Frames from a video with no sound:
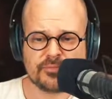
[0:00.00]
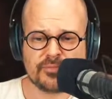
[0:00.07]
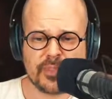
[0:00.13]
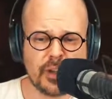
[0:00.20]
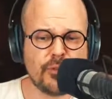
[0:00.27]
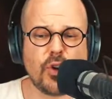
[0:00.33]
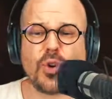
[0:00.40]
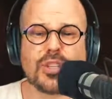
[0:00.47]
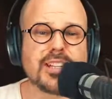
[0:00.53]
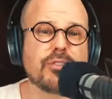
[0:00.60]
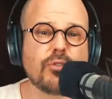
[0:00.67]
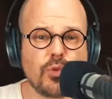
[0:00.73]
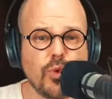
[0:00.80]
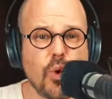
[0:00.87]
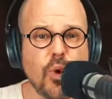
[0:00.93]
Of course,
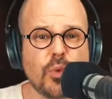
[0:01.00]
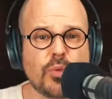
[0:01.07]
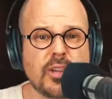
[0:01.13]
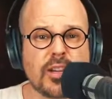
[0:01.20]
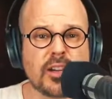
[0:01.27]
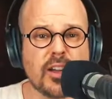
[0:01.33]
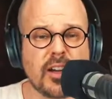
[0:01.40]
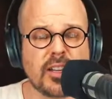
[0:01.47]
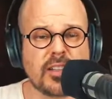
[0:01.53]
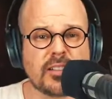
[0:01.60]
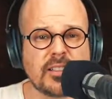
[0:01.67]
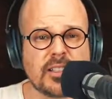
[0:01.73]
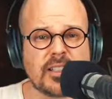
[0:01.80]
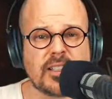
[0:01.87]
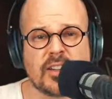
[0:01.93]
they've grown a lot
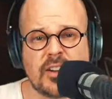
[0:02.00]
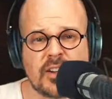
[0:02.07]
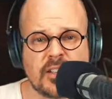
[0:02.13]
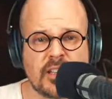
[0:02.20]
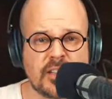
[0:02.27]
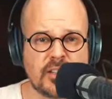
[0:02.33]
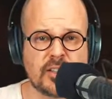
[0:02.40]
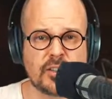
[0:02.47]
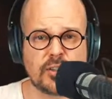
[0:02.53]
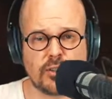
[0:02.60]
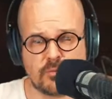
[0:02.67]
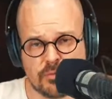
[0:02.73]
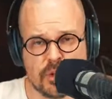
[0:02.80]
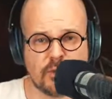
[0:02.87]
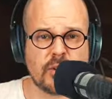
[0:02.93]
here under the
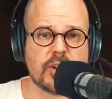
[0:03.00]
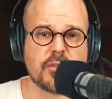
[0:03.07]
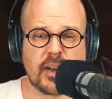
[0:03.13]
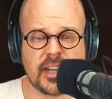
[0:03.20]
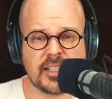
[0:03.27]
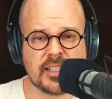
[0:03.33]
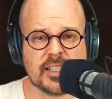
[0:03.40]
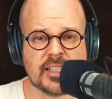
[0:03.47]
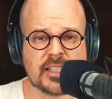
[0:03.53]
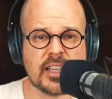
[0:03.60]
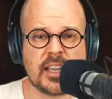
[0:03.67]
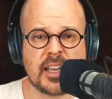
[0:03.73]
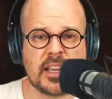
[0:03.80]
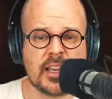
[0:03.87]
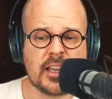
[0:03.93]
corona crisis.
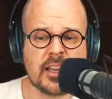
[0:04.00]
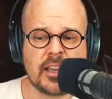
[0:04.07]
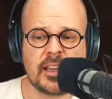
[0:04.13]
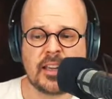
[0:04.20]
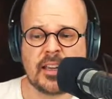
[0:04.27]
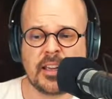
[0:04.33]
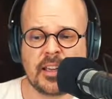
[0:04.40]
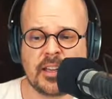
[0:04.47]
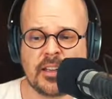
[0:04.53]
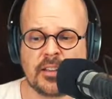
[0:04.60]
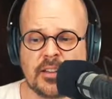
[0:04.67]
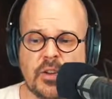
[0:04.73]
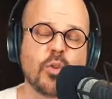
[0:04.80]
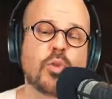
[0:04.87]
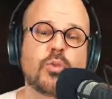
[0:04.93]

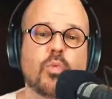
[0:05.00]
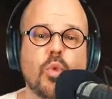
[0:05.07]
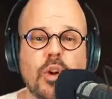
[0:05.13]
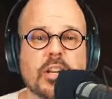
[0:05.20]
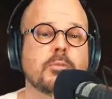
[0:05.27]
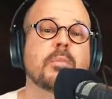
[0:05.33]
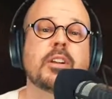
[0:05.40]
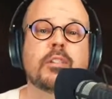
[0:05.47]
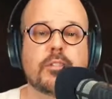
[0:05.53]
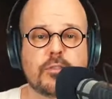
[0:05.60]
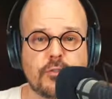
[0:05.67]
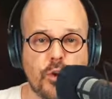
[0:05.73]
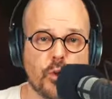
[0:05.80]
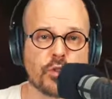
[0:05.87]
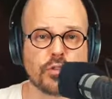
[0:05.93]
The whole world have been
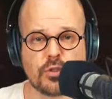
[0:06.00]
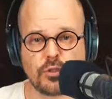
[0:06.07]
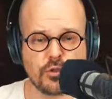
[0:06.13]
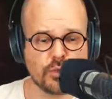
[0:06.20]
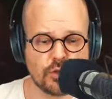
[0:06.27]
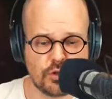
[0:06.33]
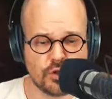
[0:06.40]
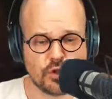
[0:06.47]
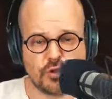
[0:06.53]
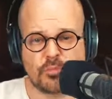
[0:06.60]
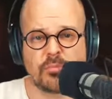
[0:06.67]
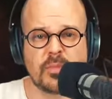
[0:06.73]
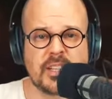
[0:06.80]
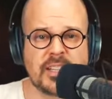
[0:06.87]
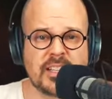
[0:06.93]
forced to do Zoom
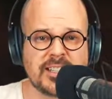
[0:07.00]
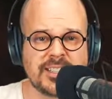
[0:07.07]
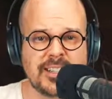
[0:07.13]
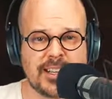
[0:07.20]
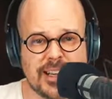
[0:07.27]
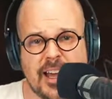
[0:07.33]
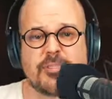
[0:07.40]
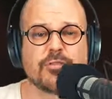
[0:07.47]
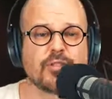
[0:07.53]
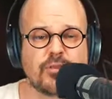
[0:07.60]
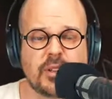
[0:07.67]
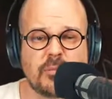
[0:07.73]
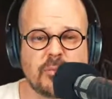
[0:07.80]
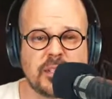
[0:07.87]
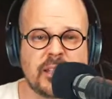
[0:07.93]
meetings and live
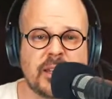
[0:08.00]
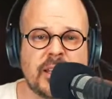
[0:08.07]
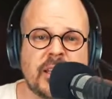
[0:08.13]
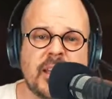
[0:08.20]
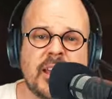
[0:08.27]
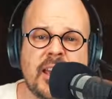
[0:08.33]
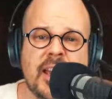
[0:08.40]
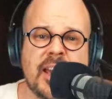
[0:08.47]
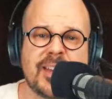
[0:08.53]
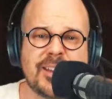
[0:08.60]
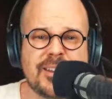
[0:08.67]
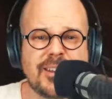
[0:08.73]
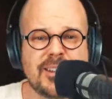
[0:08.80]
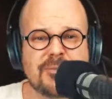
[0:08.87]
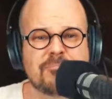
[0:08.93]
streams. And
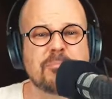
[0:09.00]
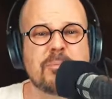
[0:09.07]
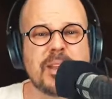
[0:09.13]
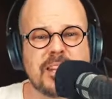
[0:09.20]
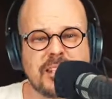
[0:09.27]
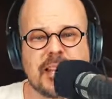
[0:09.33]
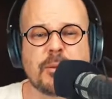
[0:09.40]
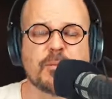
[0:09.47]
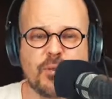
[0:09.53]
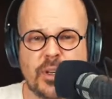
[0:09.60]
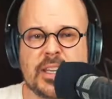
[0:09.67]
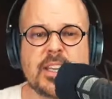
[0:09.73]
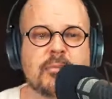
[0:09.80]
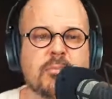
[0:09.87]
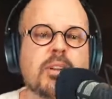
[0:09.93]
many times we
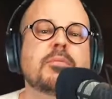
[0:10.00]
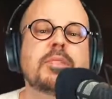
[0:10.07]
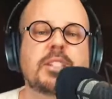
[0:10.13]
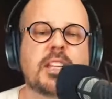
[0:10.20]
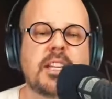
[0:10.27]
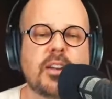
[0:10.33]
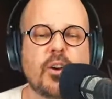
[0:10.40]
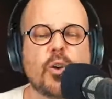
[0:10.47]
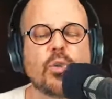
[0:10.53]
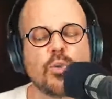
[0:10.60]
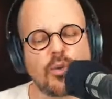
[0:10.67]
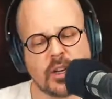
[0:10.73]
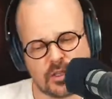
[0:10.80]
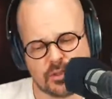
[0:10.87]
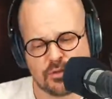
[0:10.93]
hear people say, oh,
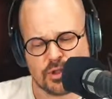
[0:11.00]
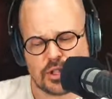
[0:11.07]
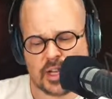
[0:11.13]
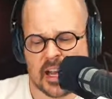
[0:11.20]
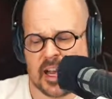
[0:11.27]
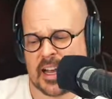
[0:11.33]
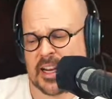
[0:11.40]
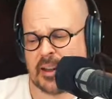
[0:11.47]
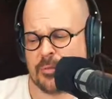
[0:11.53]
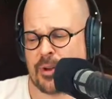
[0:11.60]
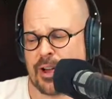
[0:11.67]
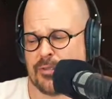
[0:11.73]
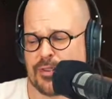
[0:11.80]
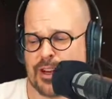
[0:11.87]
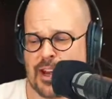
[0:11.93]
we're so tired
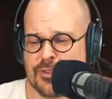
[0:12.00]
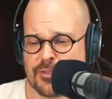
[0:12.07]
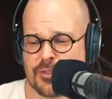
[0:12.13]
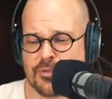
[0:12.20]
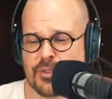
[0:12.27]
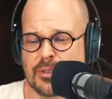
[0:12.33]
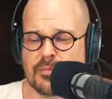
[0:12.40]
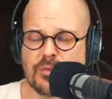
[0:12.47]
about live streams.